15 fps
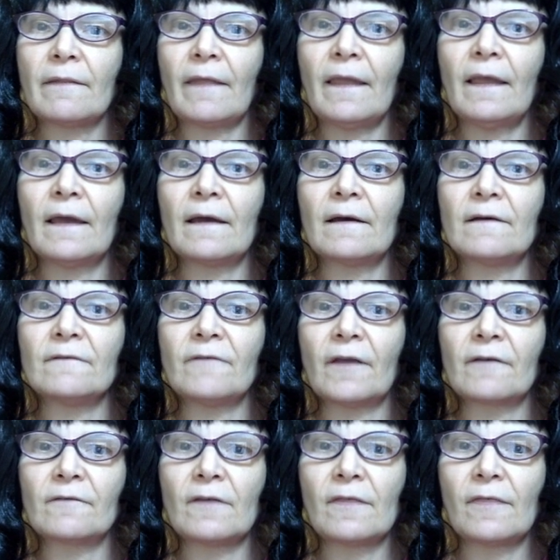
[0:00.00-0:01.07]
they have
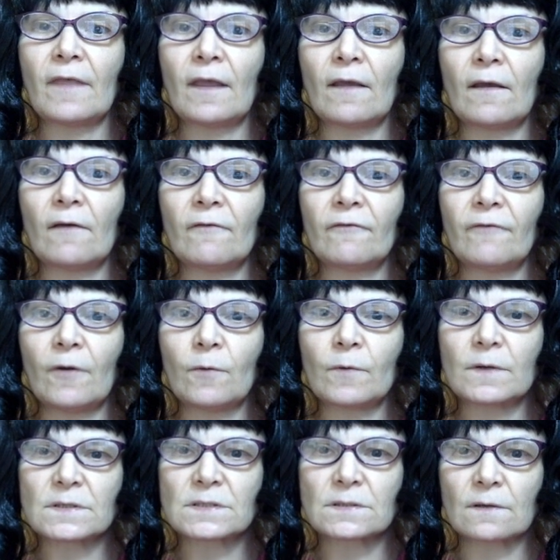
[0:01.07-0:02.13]
everything
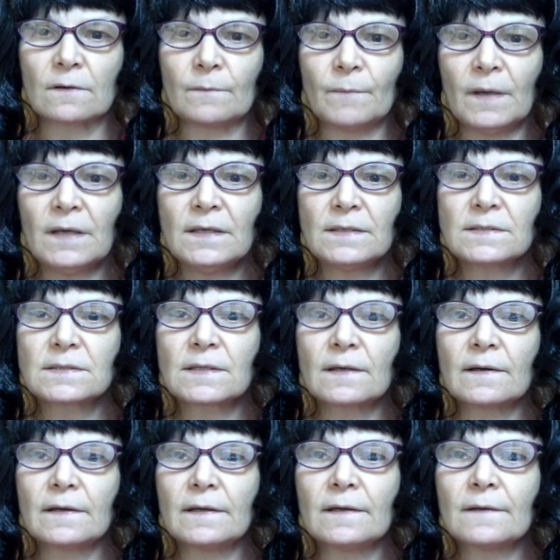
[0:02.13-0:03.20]
focused on my
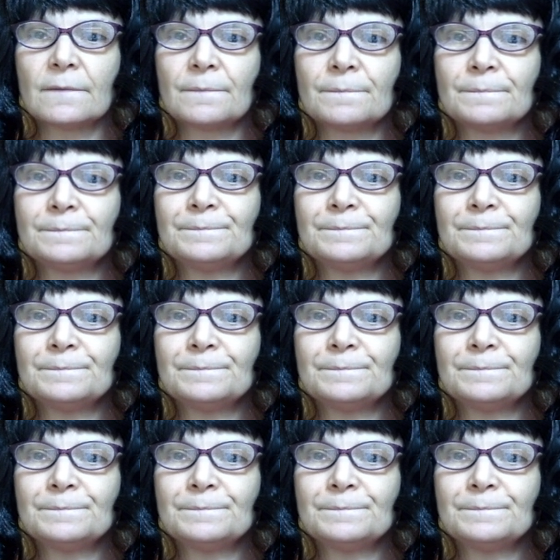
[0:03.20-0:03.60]
side.